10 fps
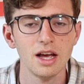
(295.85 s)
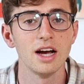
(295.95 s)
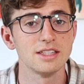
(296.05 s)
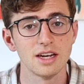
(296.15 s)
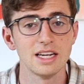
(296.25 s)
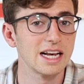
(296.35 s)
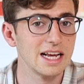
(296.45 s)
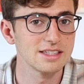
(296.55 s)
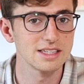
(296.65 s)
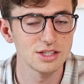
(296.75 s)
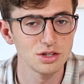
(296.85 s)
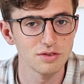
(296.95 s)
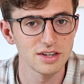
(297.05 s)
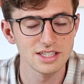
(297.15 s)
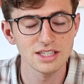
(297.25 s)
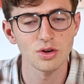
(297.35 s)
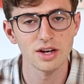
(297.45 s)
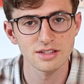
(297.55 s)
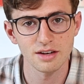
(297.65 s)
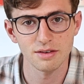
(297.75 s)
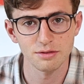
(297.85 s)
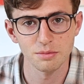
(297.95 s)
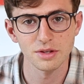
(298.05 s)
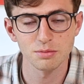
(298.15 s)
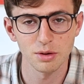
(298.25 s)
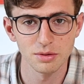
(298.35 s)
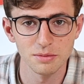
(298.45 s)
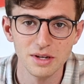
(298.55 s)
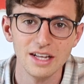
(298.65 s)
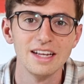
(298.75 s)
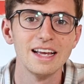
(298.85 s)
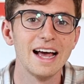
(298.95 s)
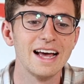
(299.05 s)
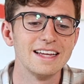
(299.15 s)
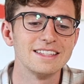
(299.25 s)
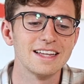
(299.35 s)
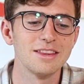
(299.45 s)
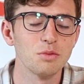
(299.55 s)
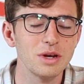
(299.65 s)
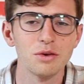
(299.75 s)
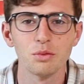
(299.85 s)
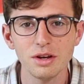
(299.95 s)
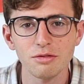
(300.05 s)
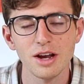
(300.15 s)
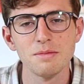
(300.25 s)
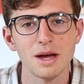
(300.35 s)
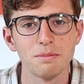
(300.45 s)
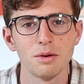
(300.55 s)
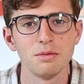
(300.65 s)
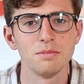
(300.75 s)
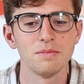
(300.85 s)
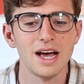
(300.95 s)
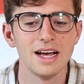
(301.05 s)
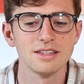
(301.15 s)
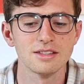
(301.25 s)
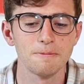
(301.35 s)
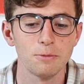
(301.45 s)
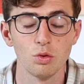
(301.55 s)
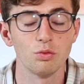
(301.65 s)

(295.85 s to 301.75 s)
I studied classics at university, so I suffer from this problem, and that we can reframe that problem or